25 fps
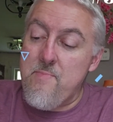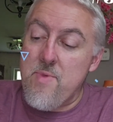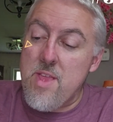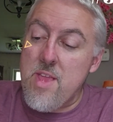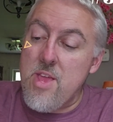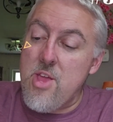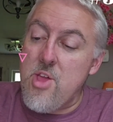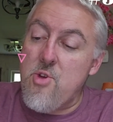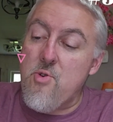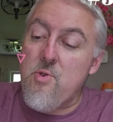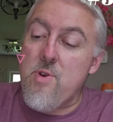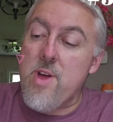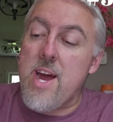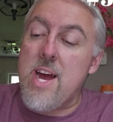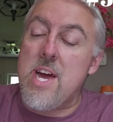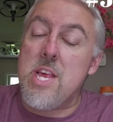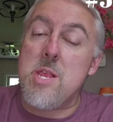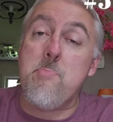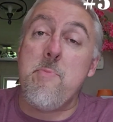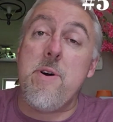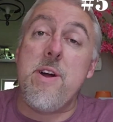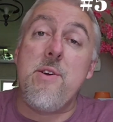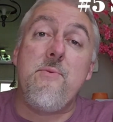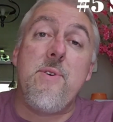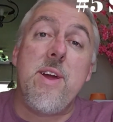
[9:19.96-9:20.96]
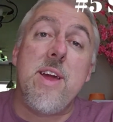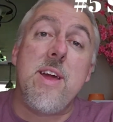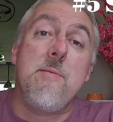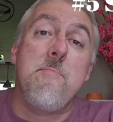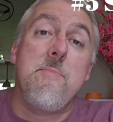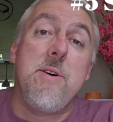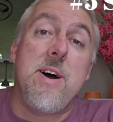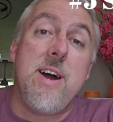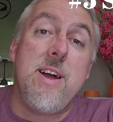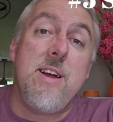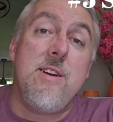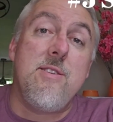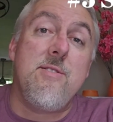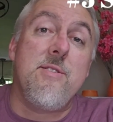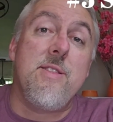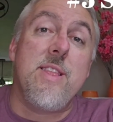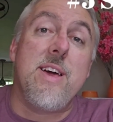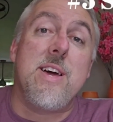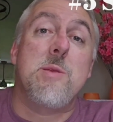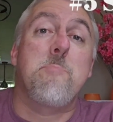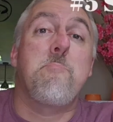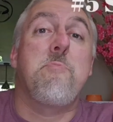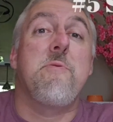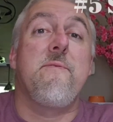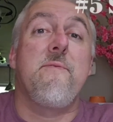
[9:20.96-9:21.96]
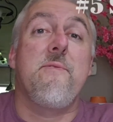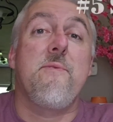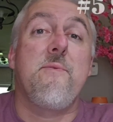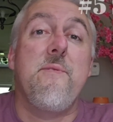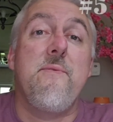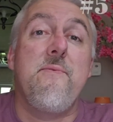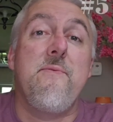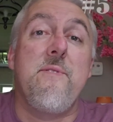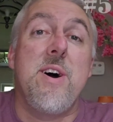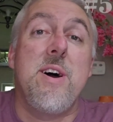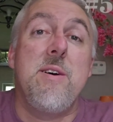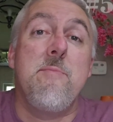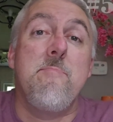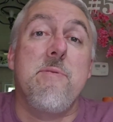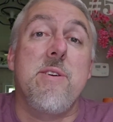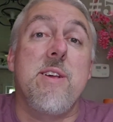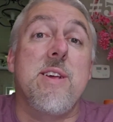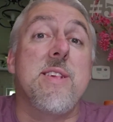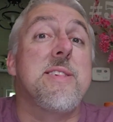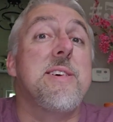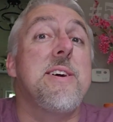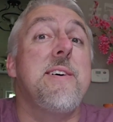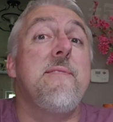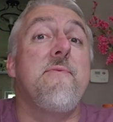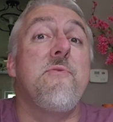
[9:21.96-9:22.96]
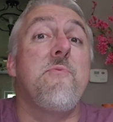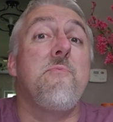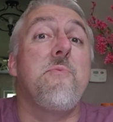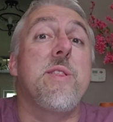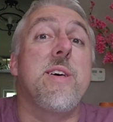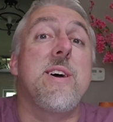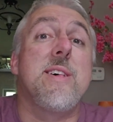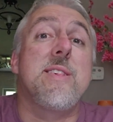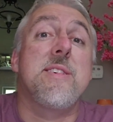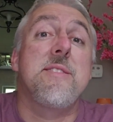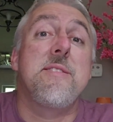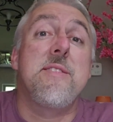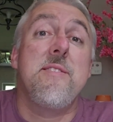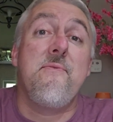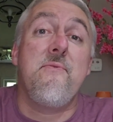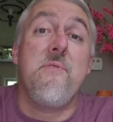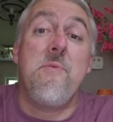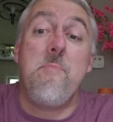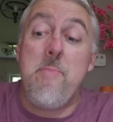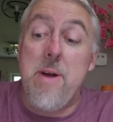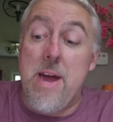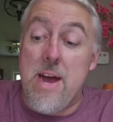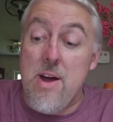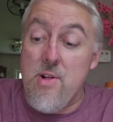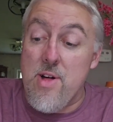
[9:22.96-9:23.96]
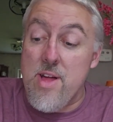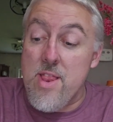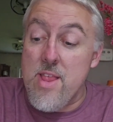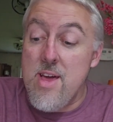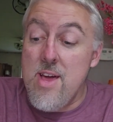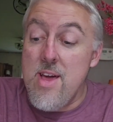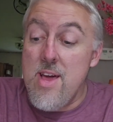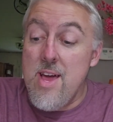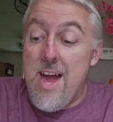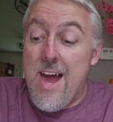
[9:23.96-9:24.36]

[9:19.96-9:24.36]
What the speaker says: You guys might rank them higher, and that's perfectly fine because everyone has a different palate.